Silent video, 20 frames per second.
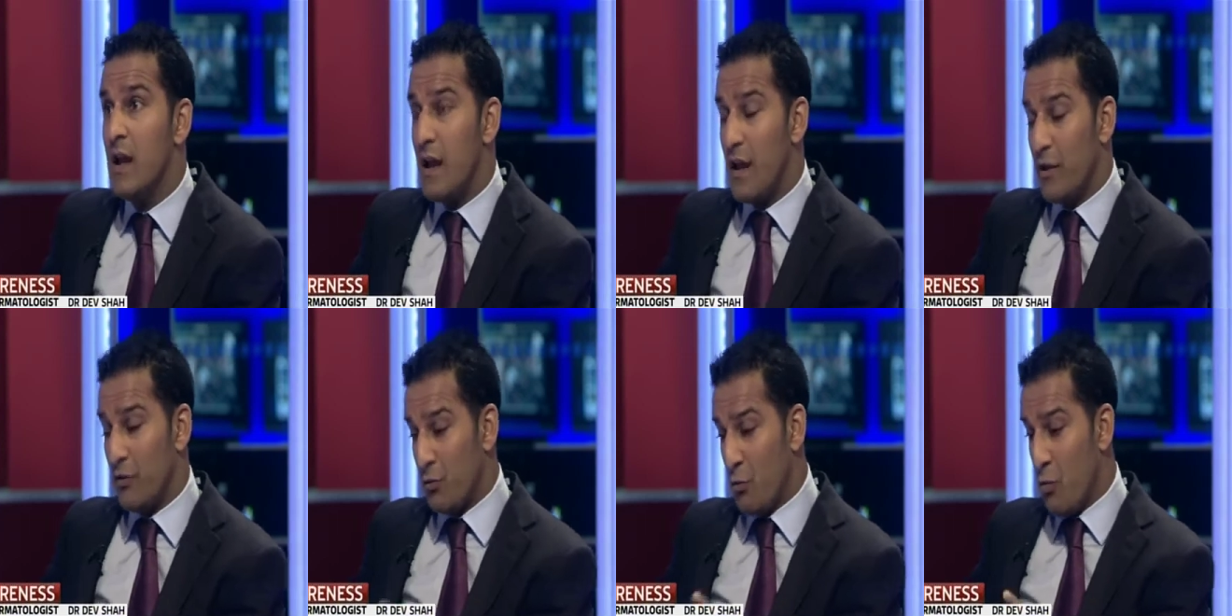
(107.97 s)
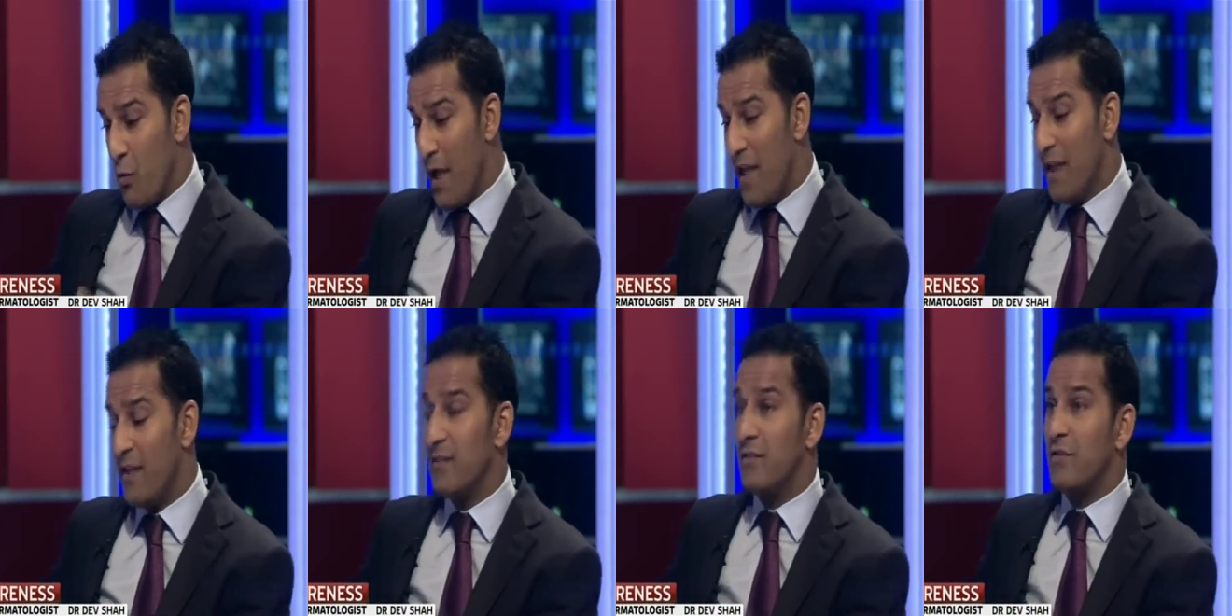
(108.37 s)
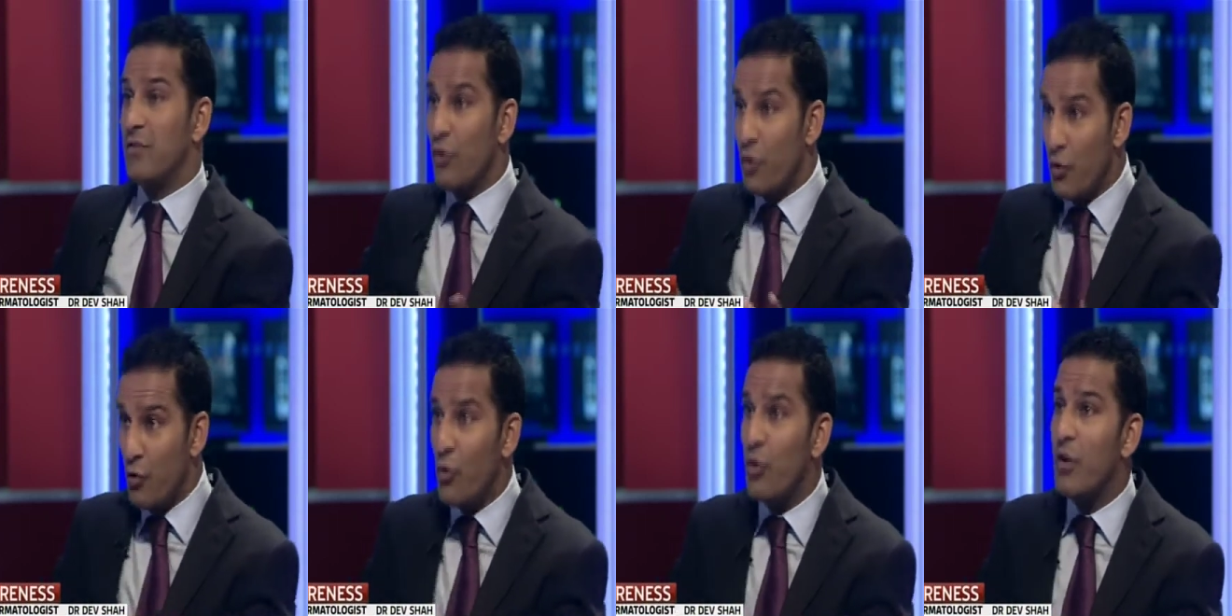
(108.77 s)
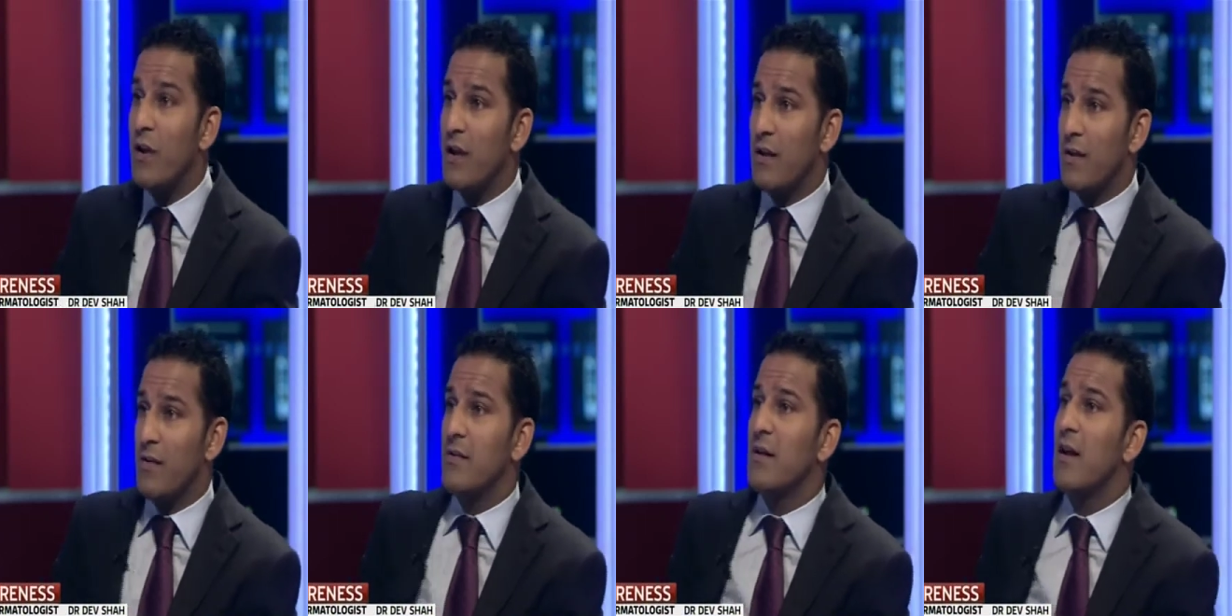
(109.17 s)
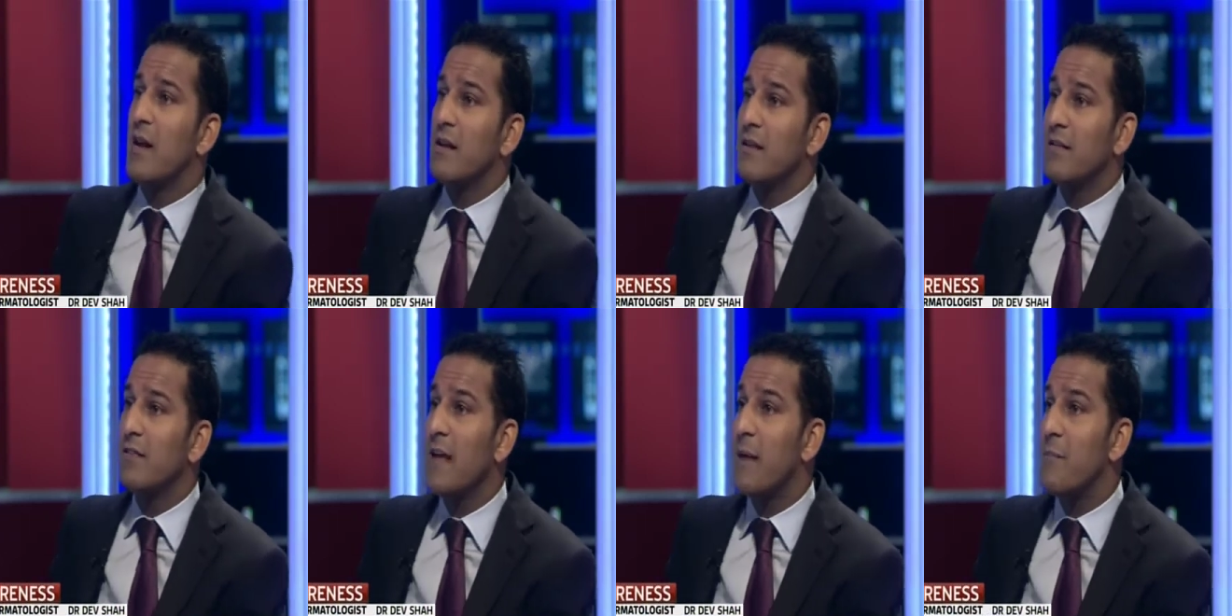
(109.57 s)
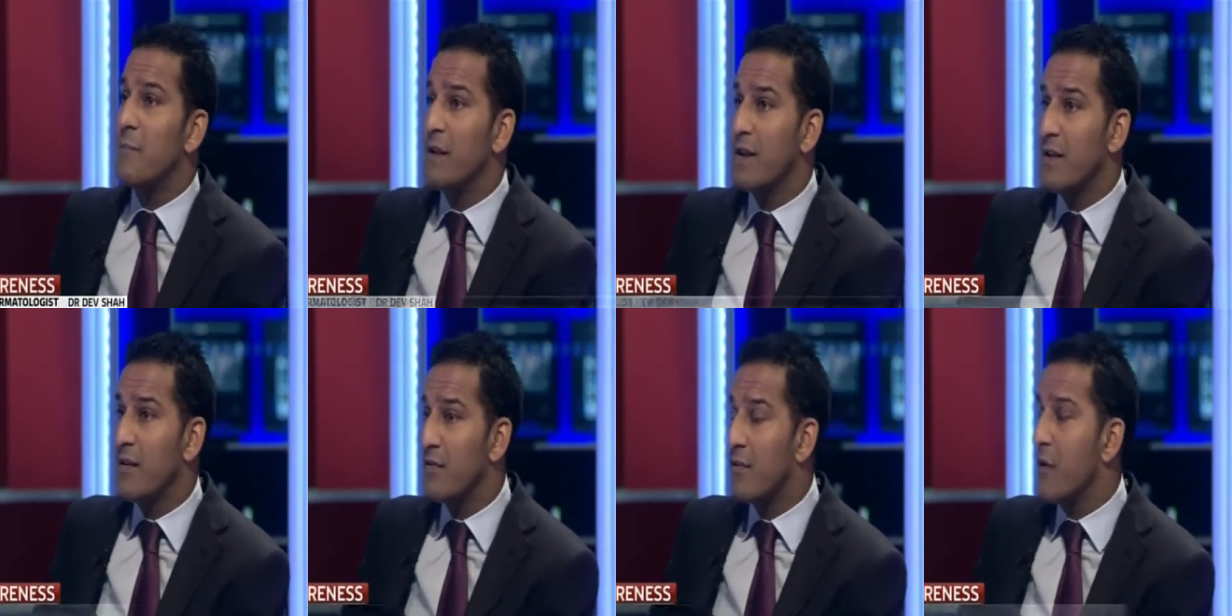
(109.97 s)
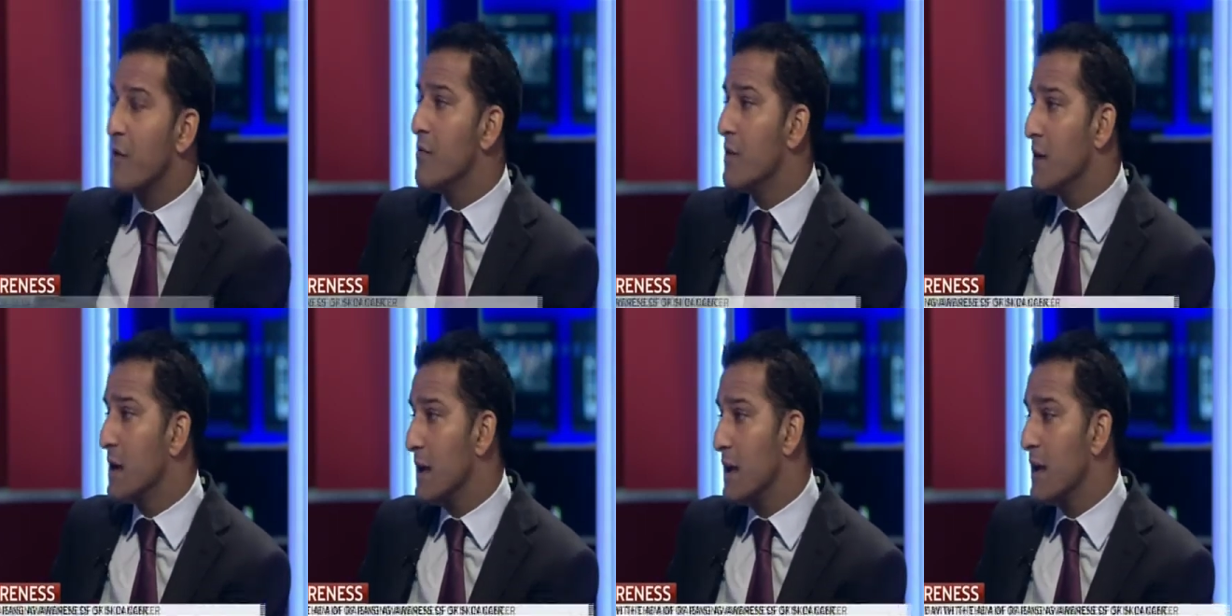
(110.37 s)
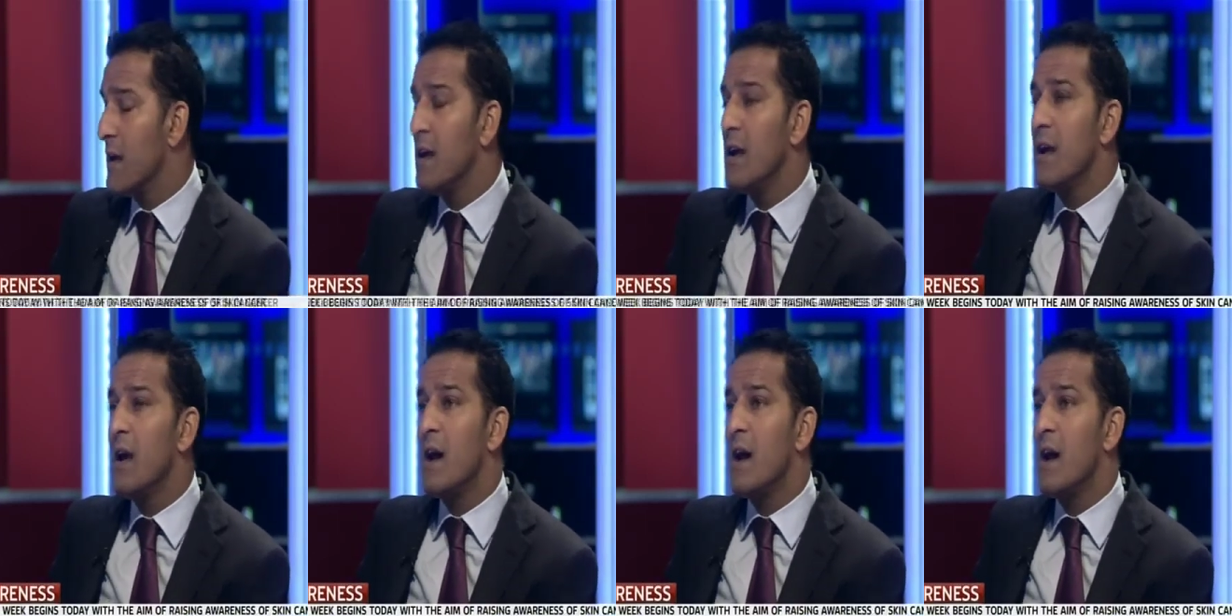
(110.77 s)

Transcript: as well as looking and examining thoroughly,